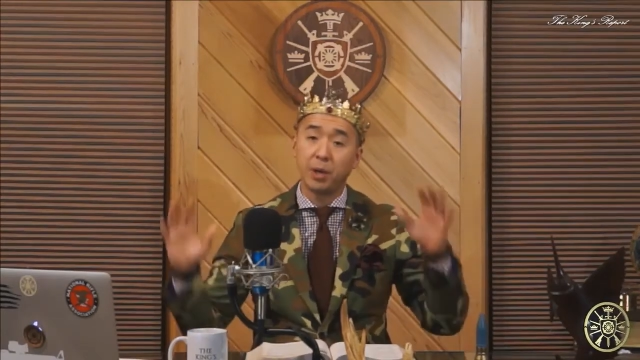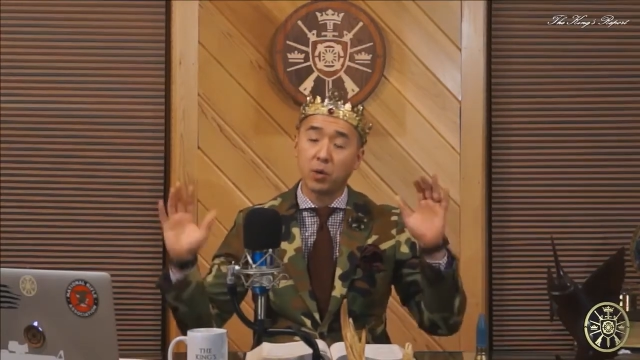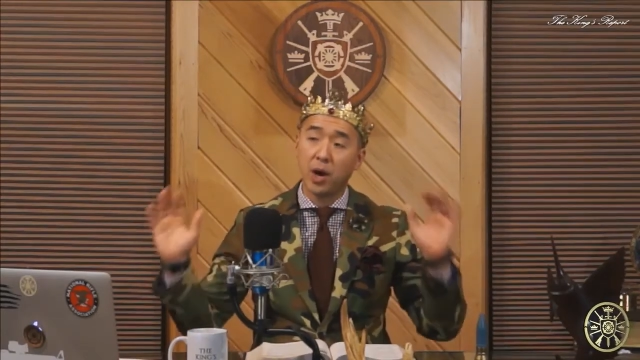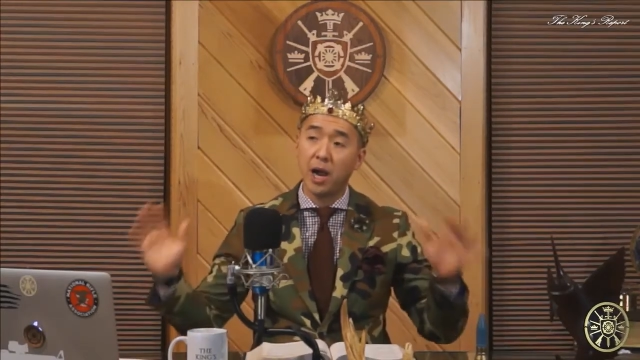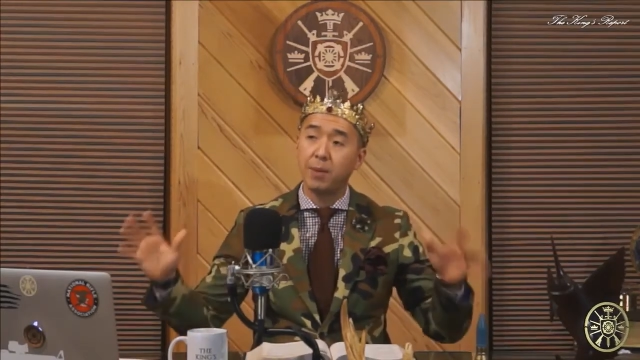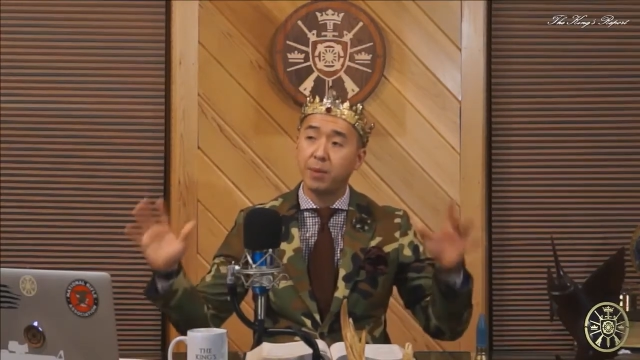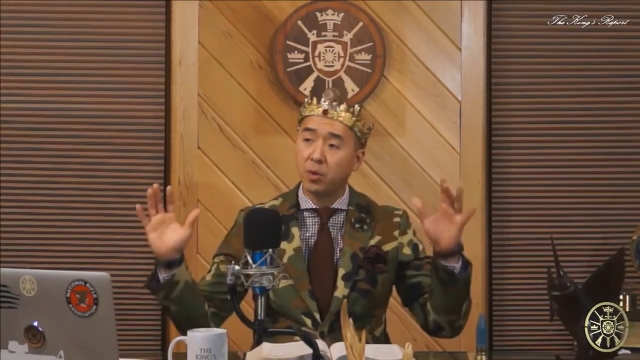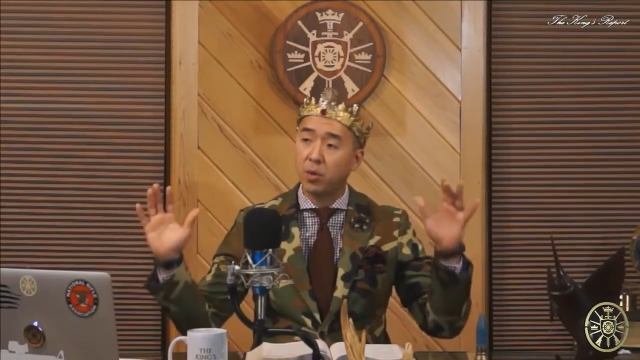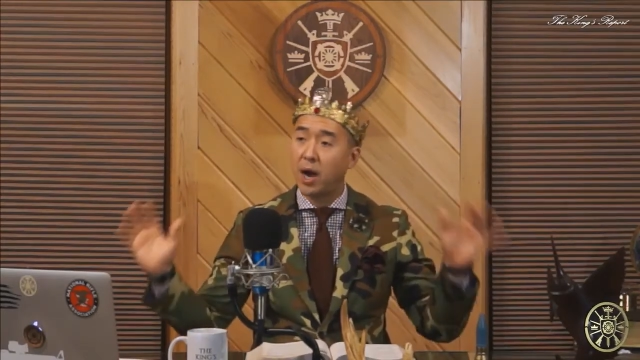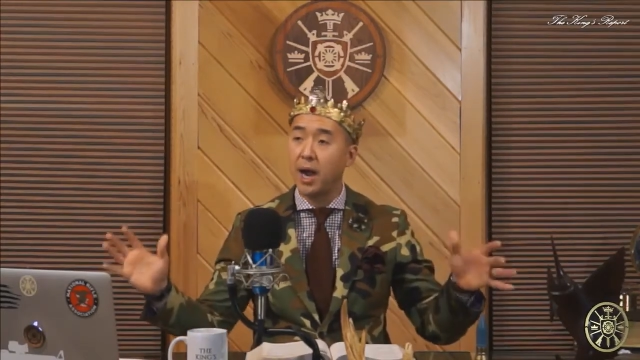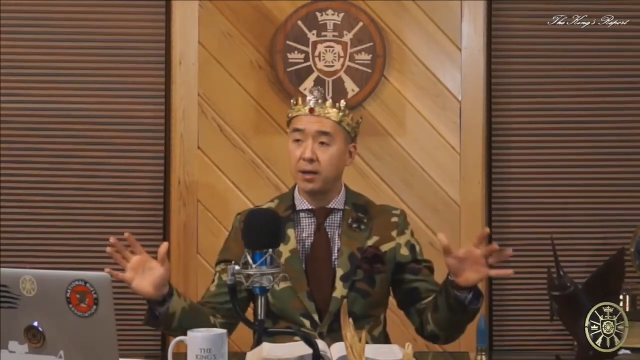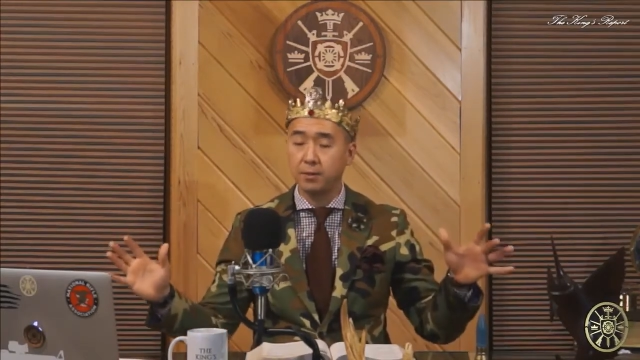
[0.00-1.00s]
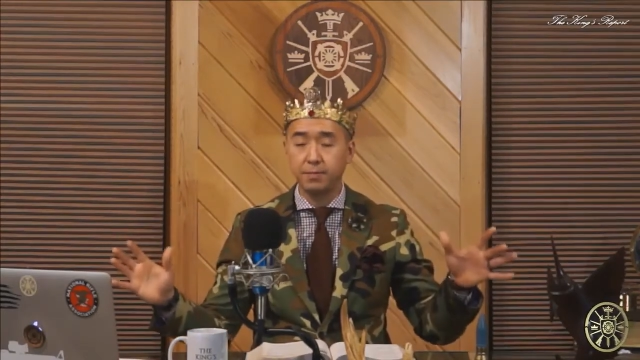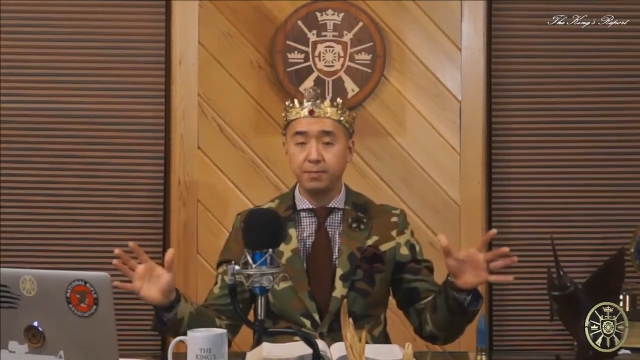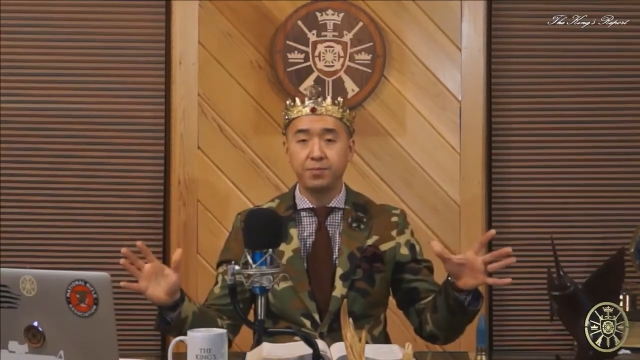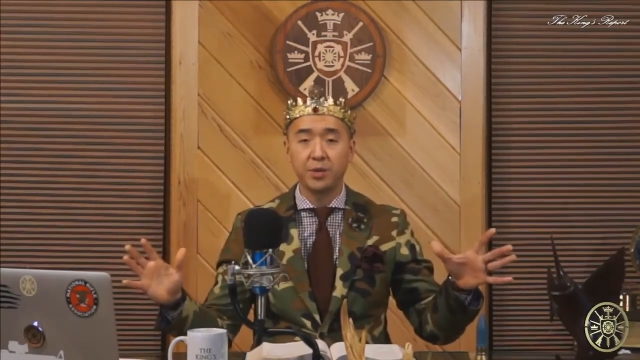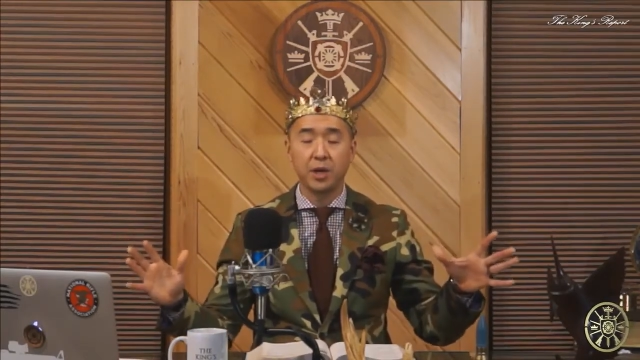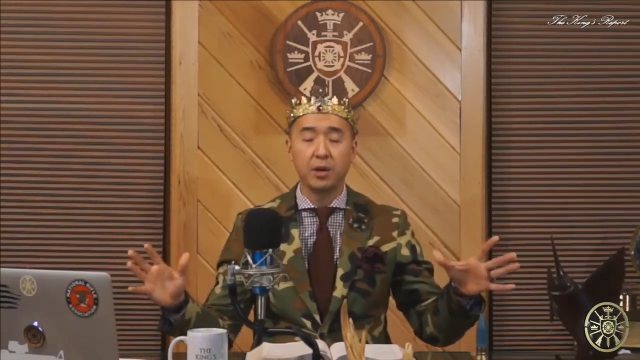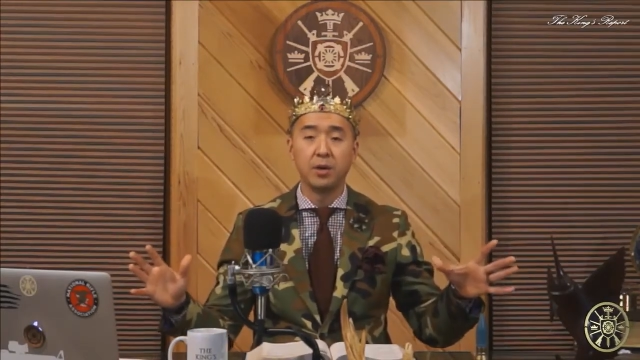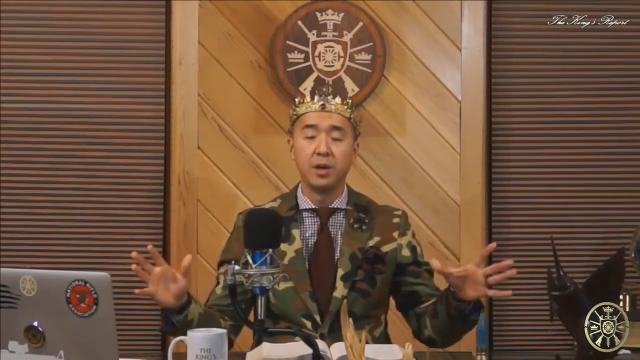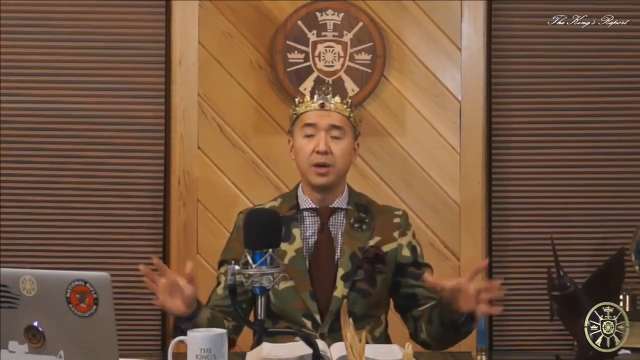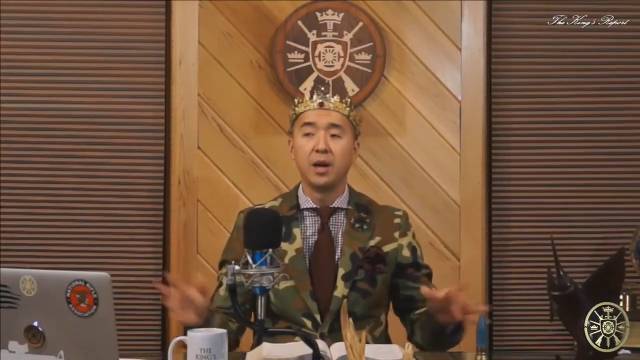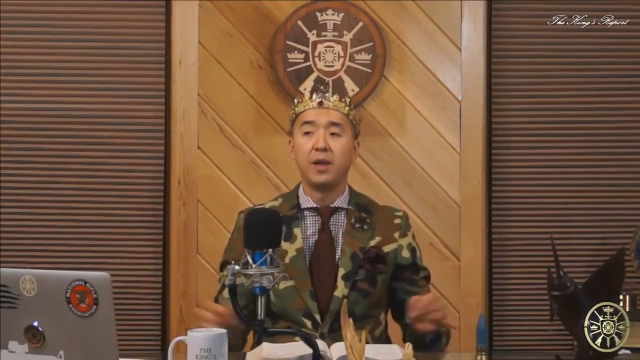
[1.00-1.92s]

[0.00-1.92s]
be quiet, you know,